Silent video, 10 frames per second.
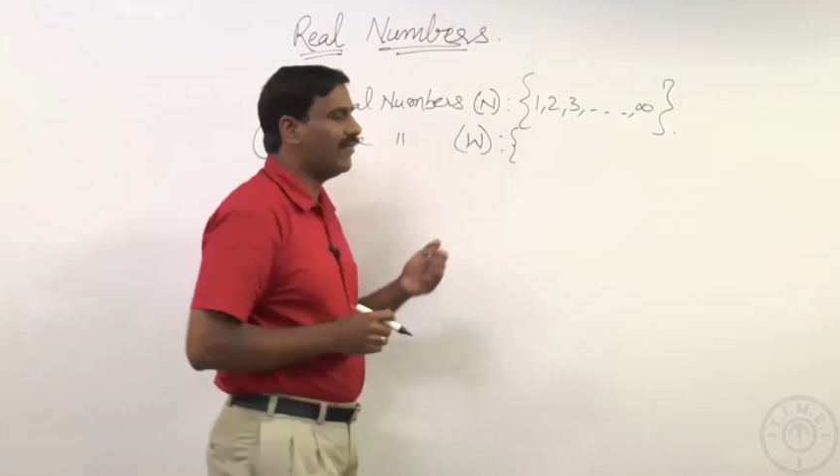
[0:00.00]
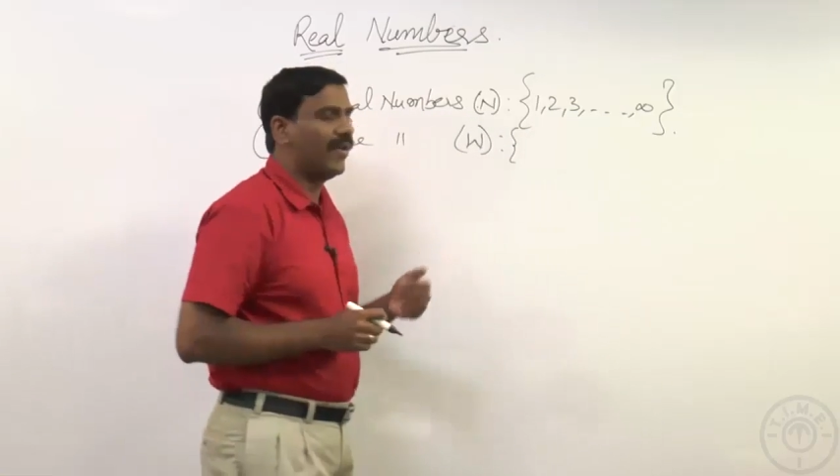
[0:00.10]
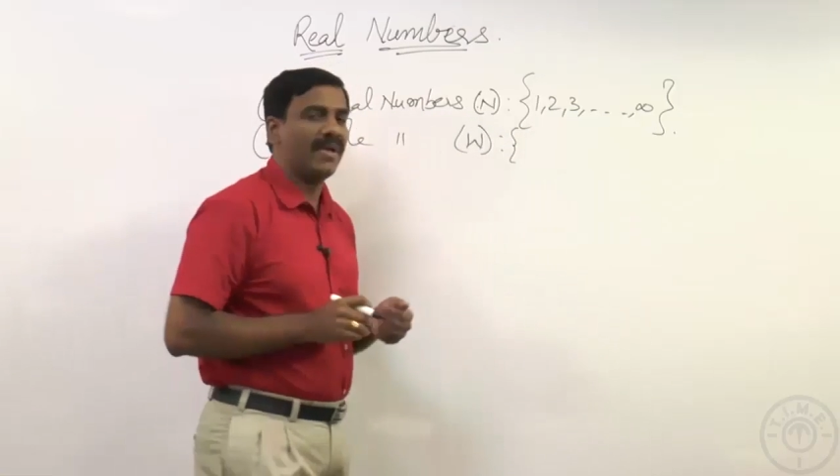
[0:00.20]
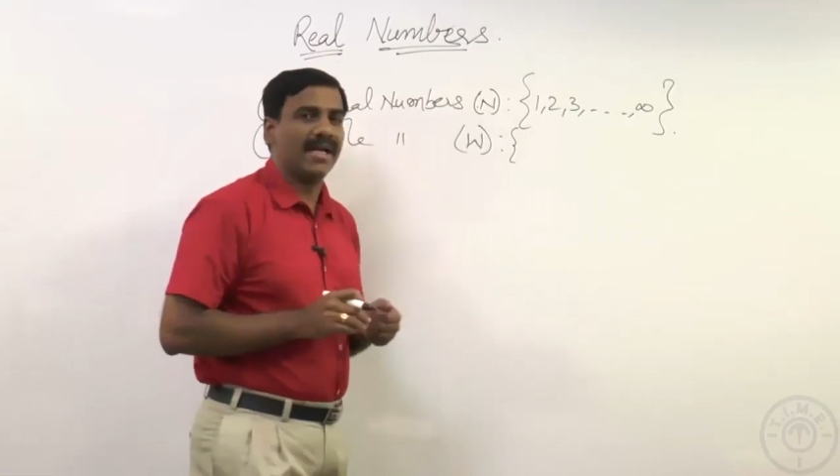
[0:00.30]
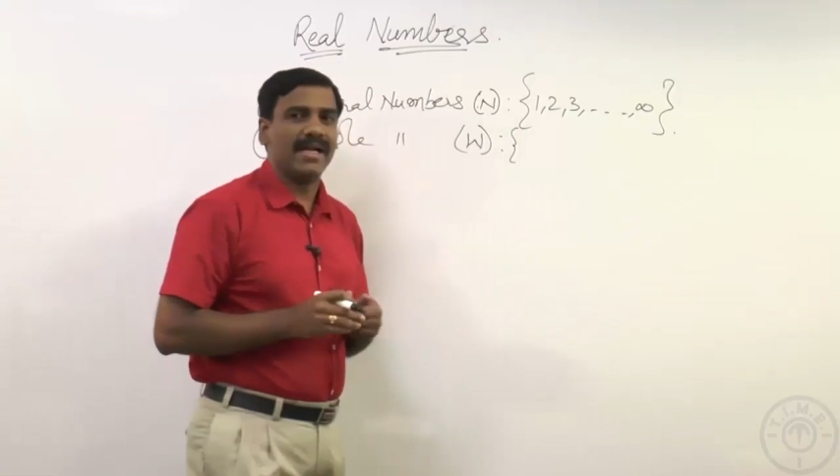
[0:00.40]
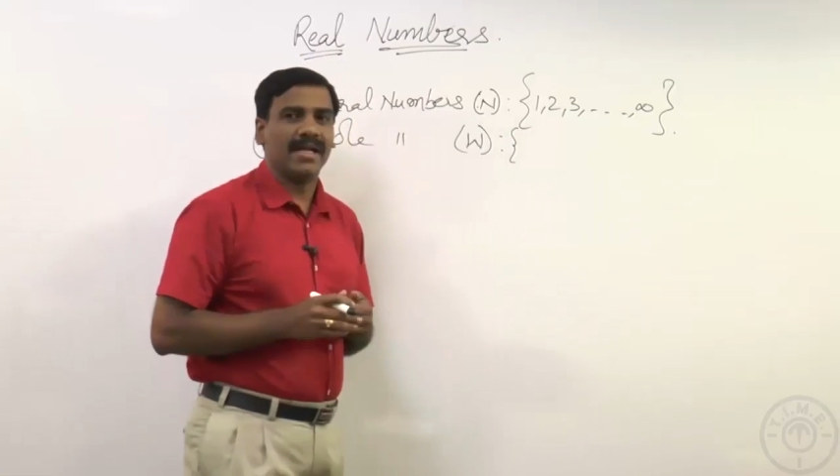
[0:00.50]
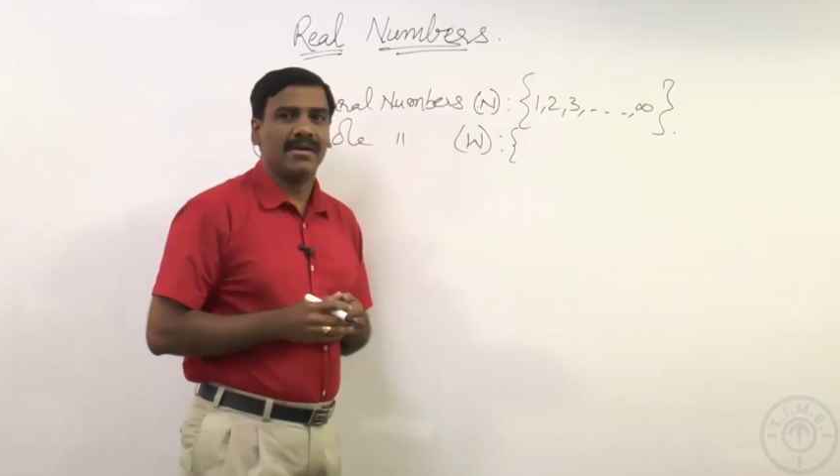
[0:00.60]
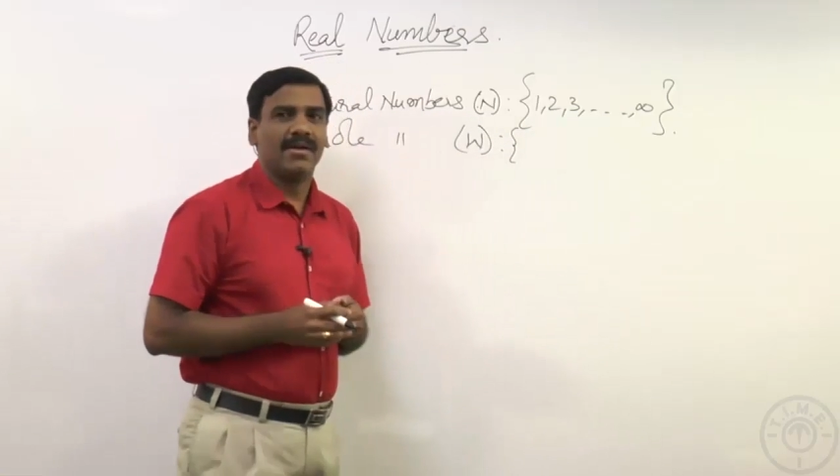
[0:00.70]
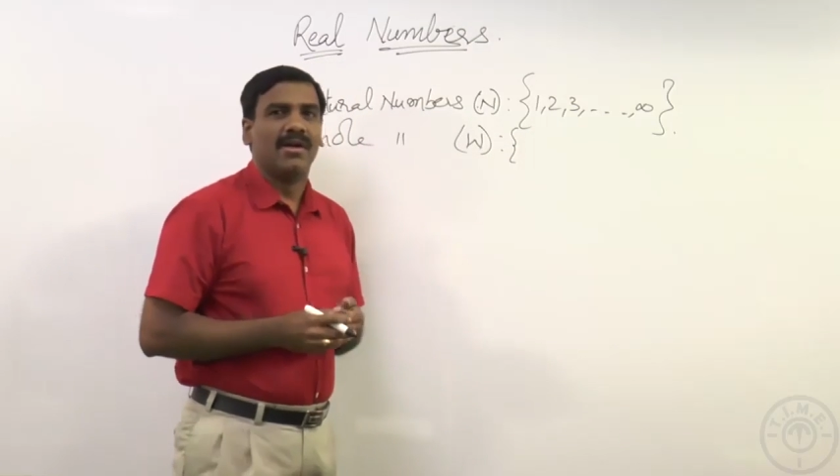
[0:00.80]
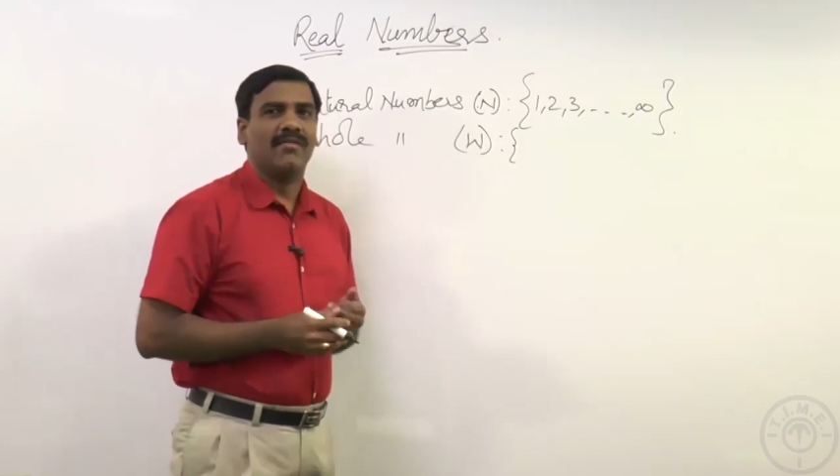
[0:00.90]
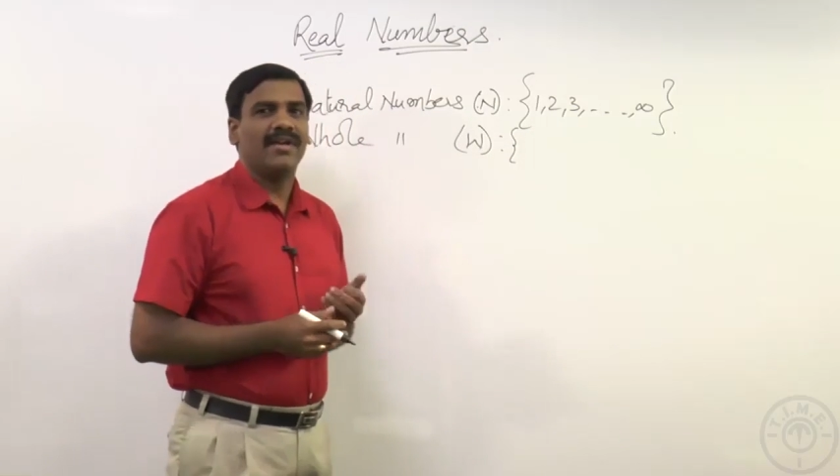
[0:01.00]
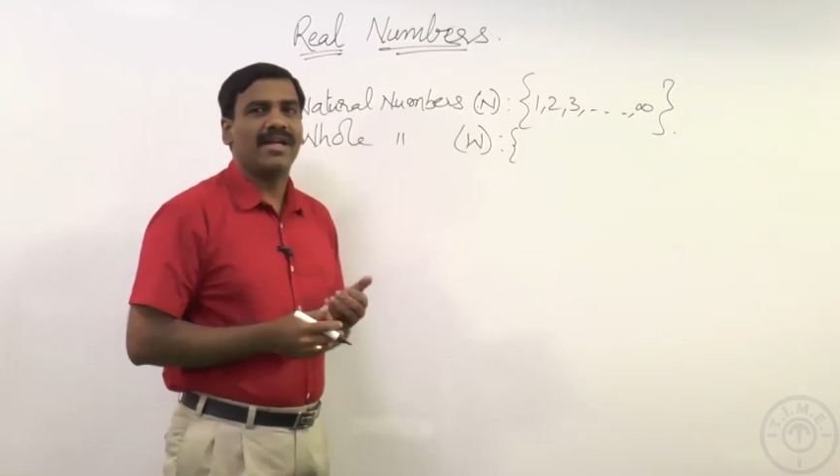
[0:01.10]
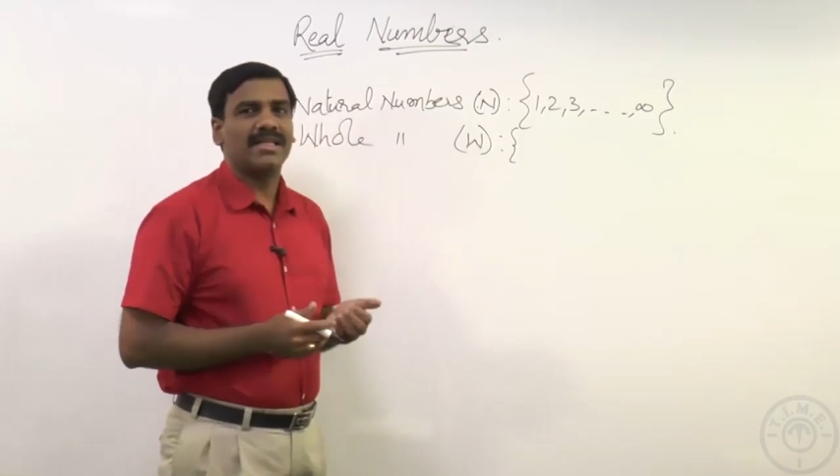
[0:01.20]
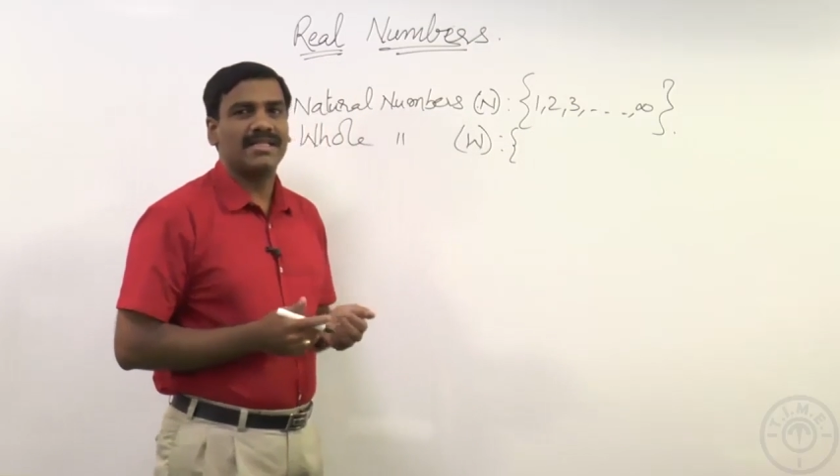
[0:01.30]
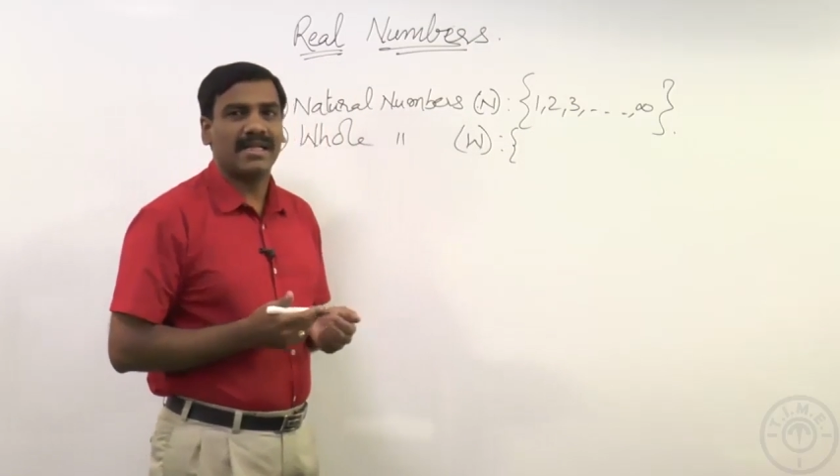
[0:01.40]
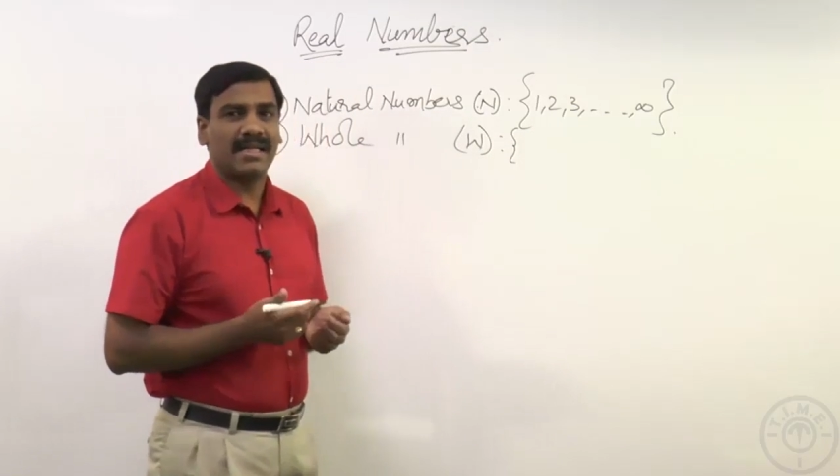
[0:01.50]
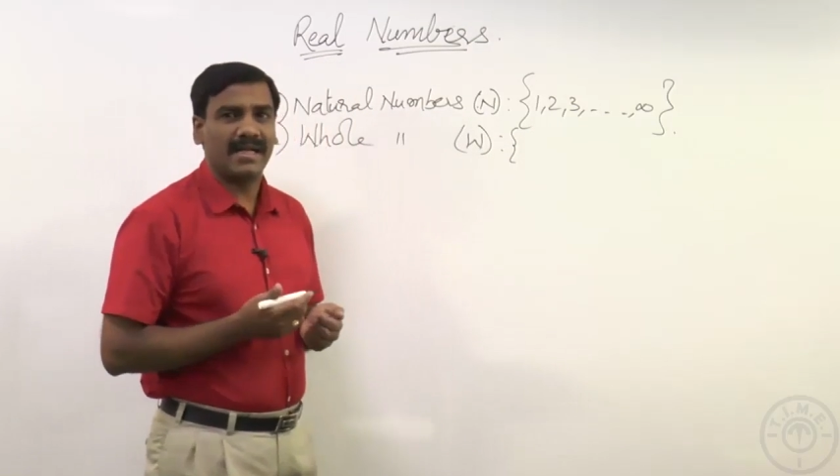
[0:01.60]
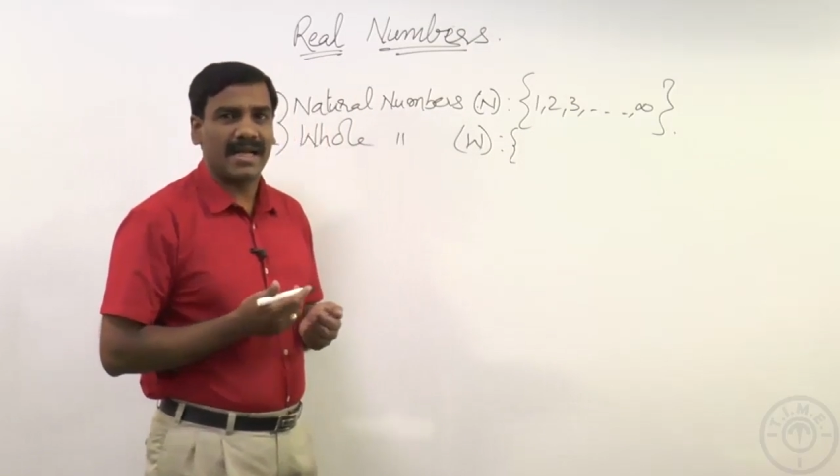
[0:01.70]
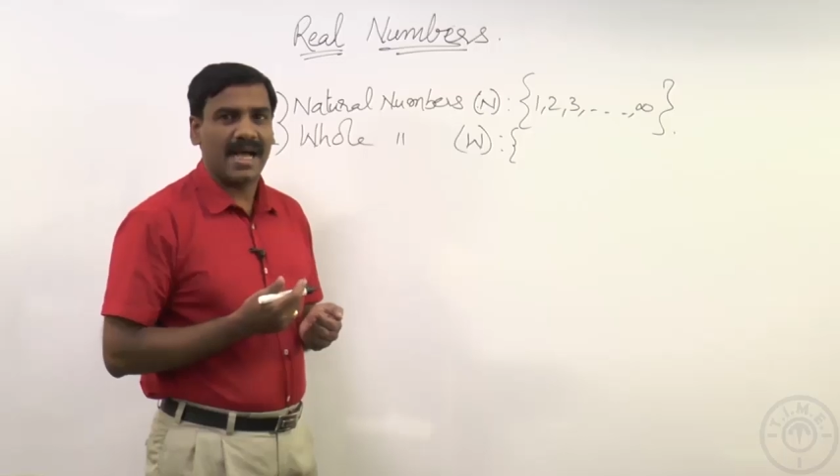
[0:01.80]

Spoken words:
that we'll be getting, we consider that